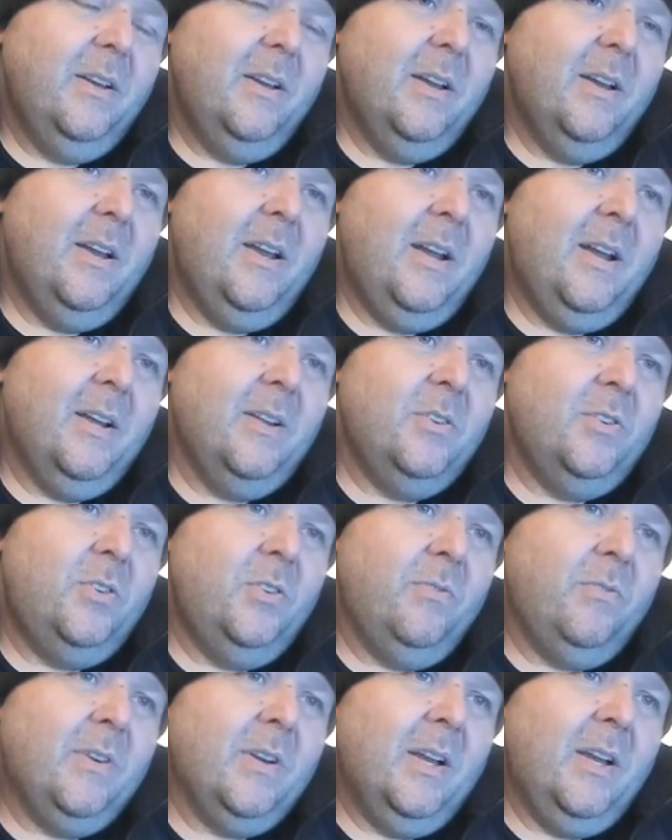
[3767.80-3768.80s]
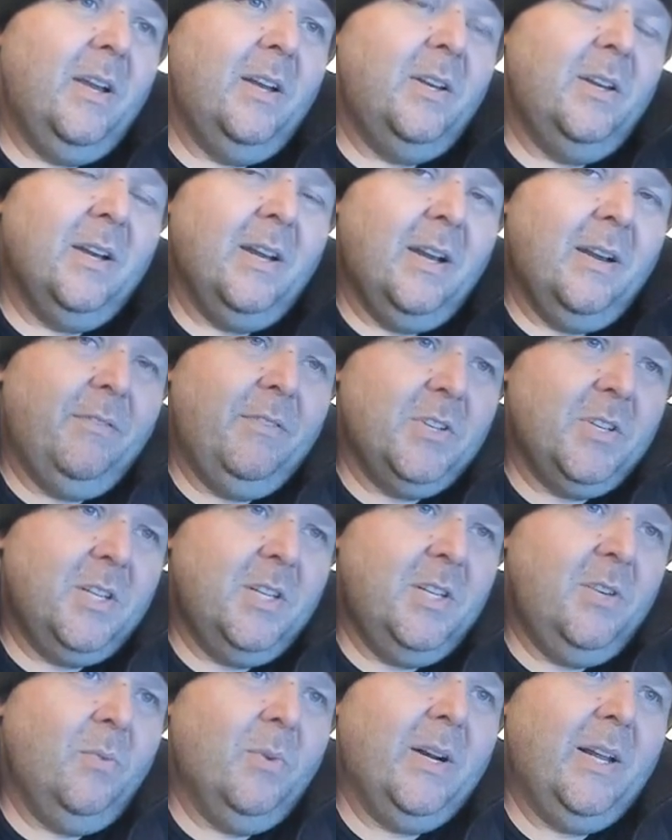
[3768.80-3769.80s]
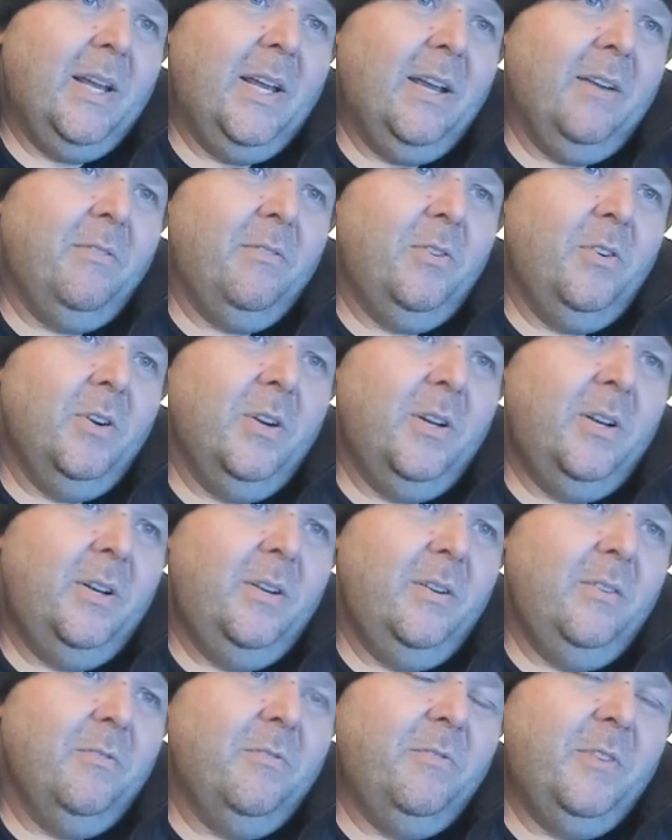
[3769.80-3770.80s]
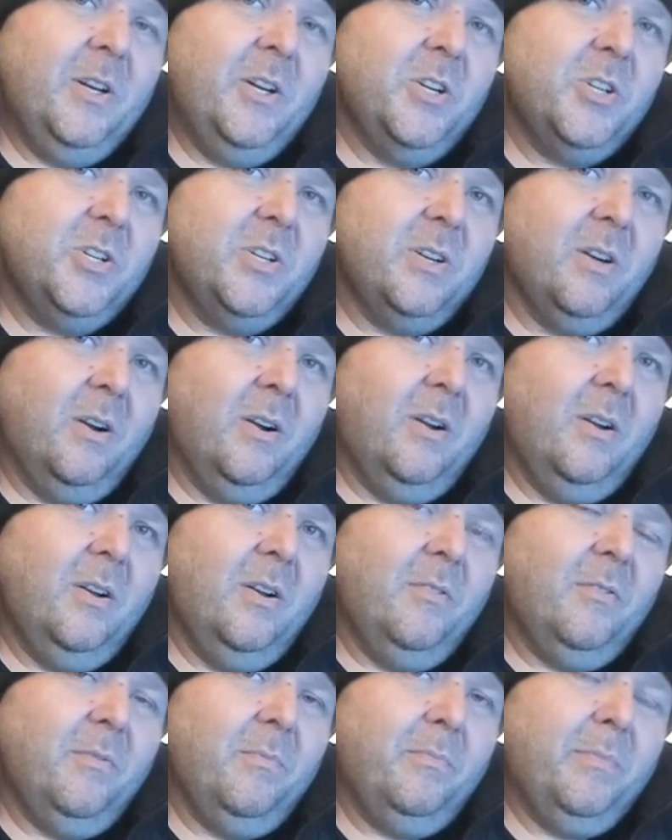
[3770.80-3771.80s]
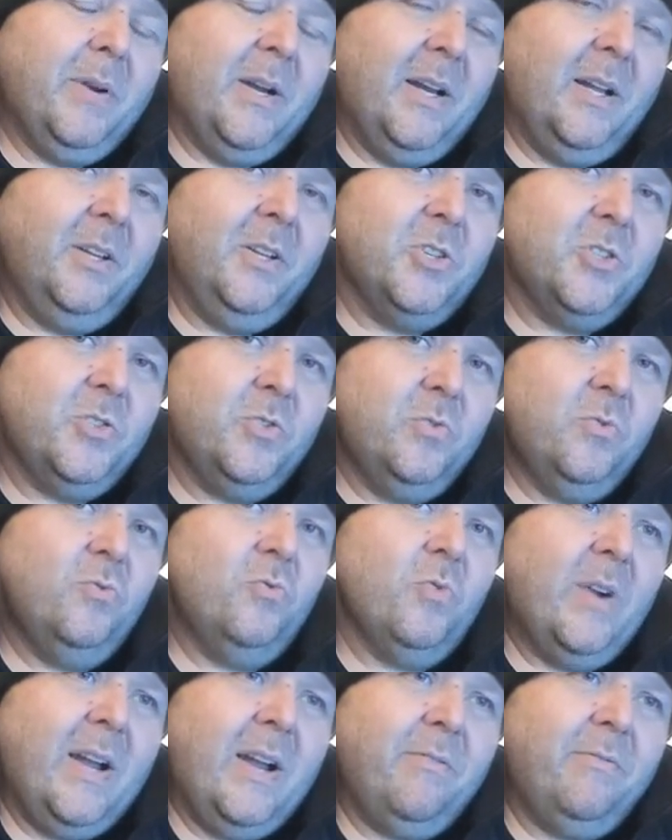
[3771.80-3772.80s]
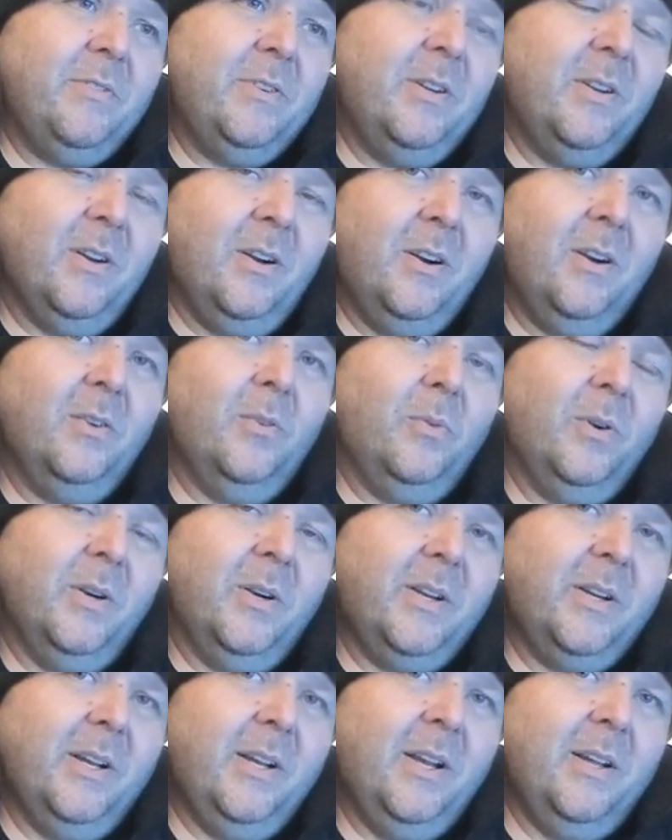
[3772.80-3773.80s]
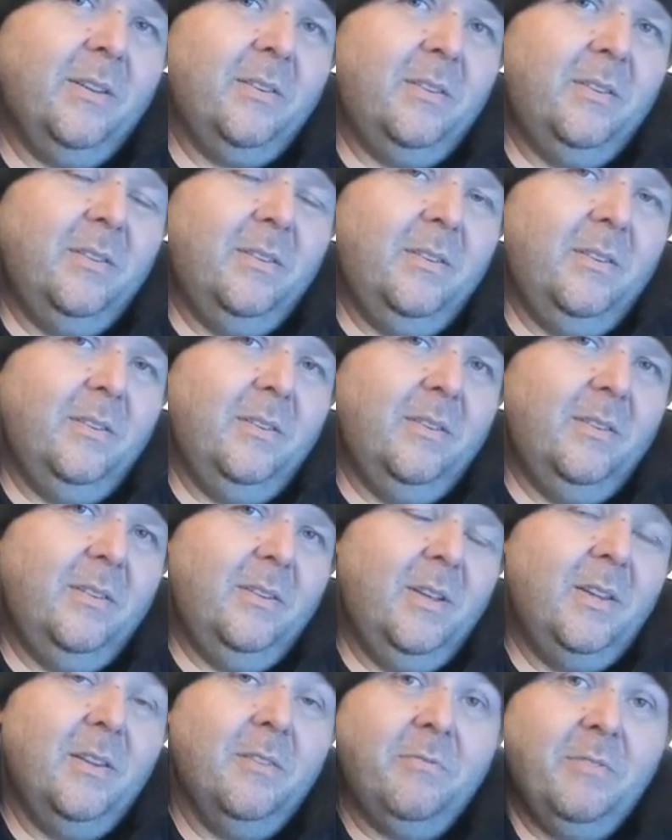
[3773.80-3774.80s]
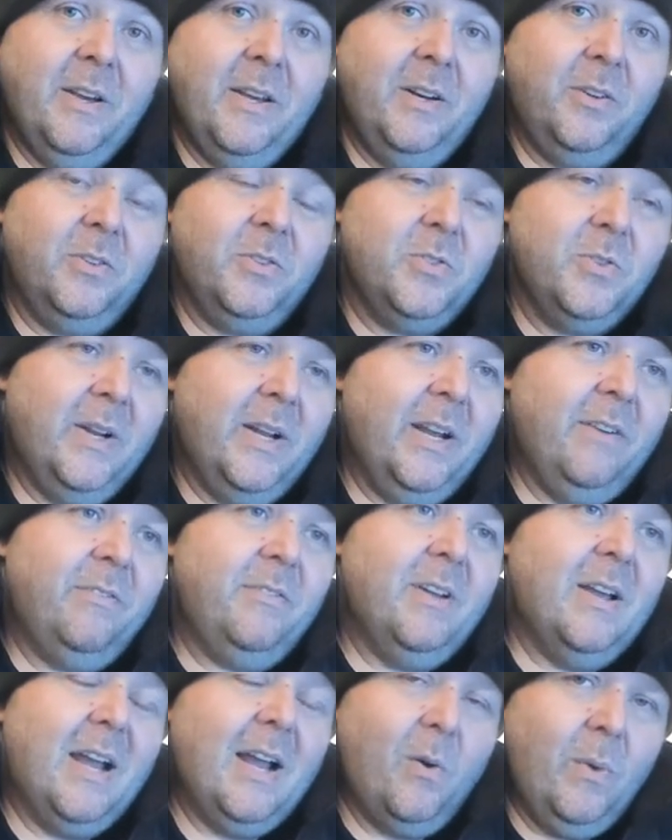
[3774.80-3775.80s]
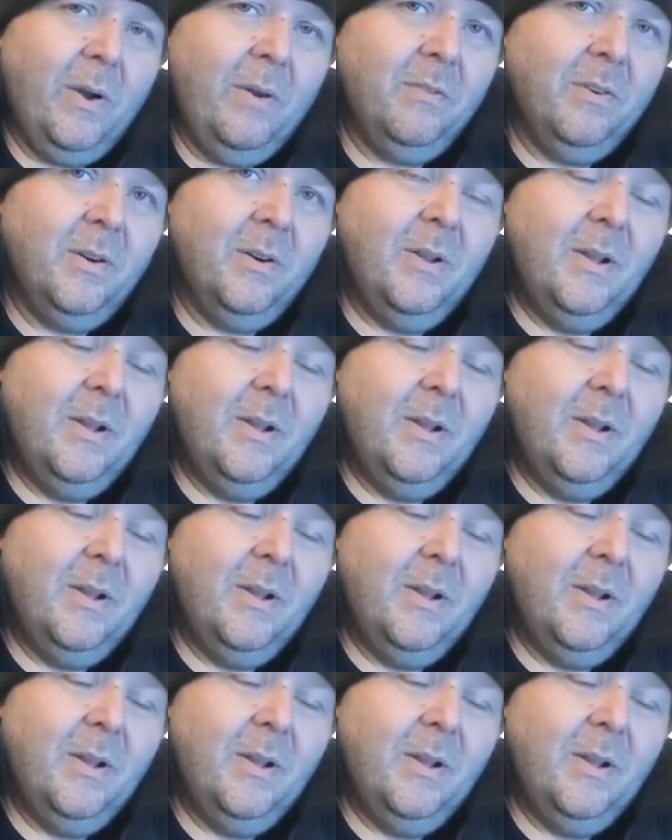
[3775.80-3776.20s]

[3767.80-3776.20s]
and you and obviously you want to have good finished, polished, drafted artwork at in the final draft. However,